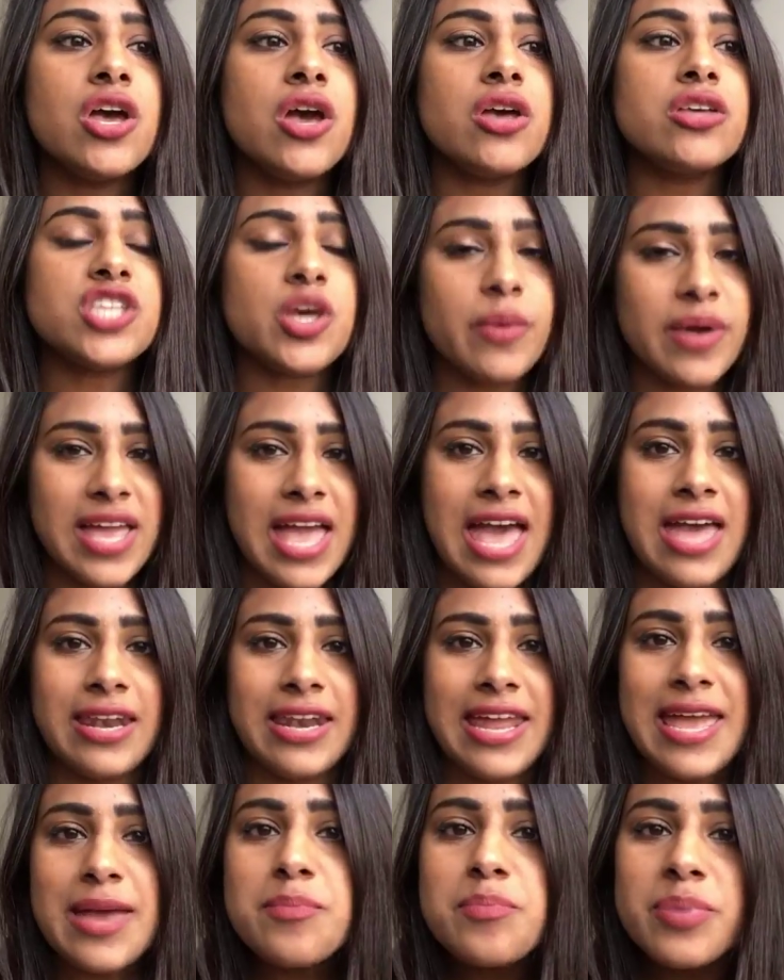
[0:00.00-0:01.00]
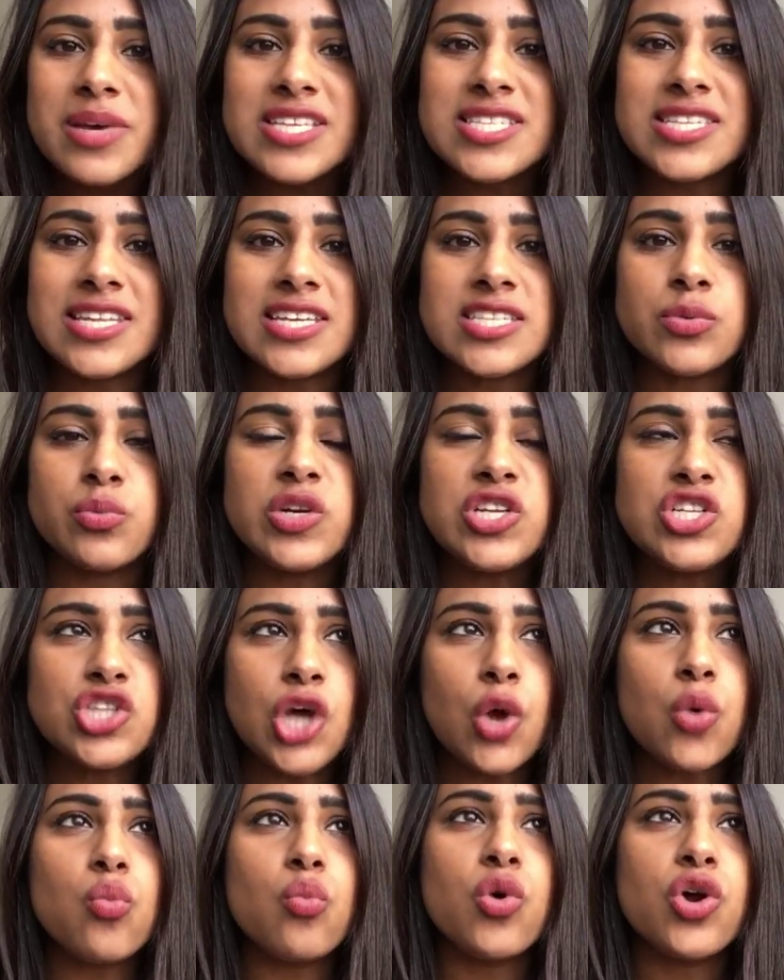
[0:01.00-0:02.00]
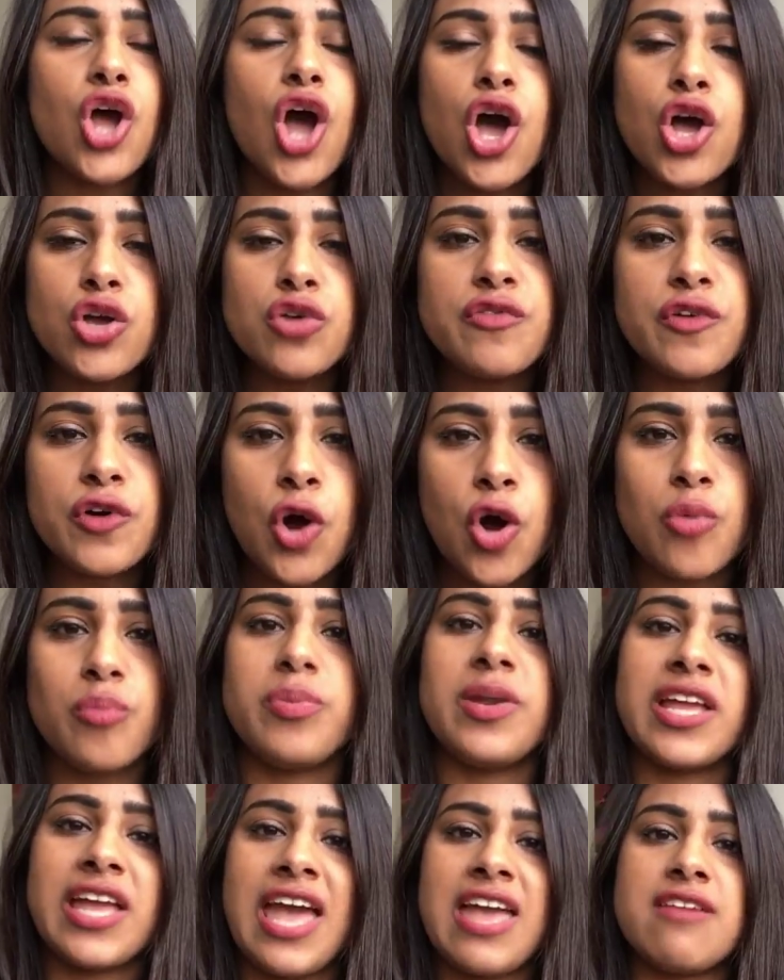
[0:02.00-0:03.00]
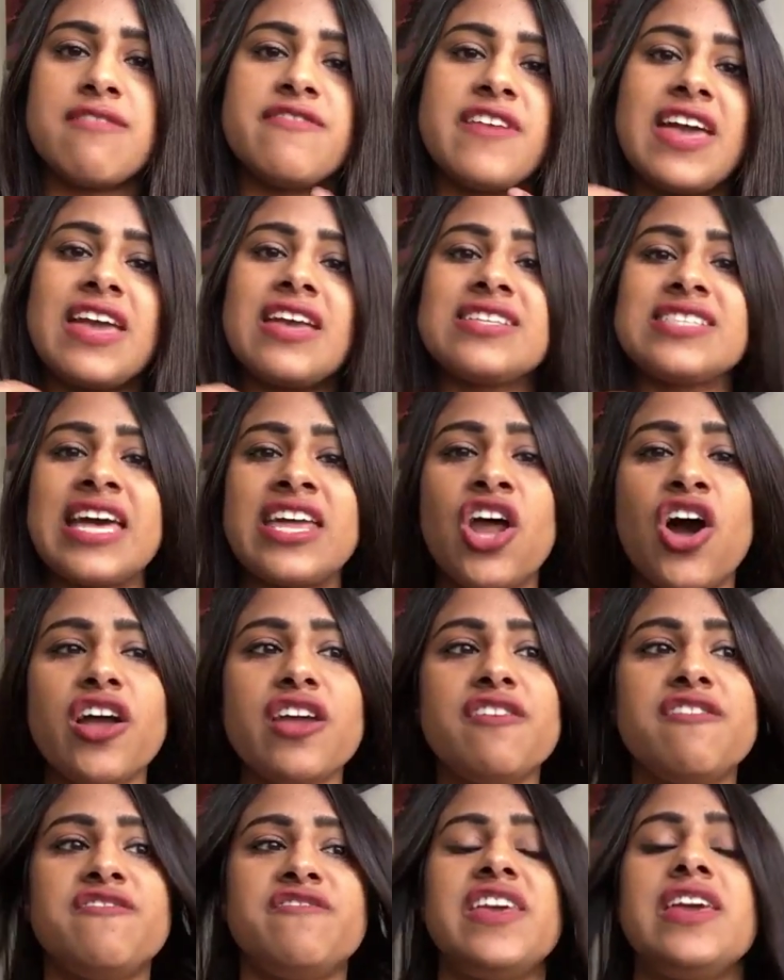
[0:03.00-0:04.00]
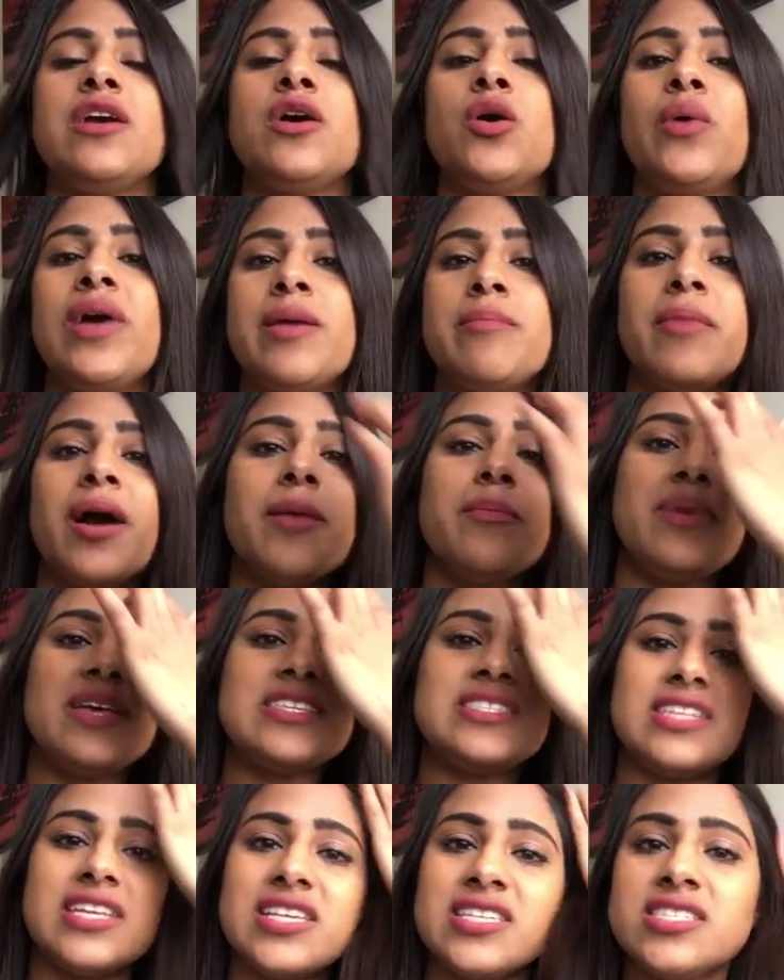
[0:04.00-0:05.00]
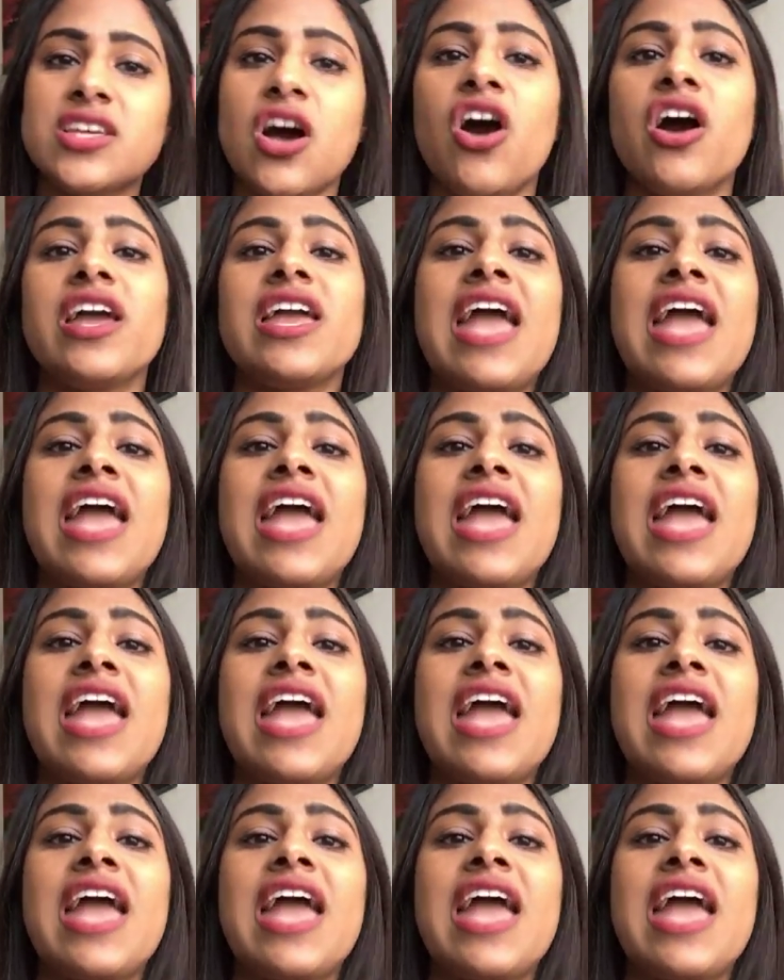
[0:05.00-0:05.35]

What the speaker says: So again, in business, we don't want to overcomplicate things. And I feel in my business, I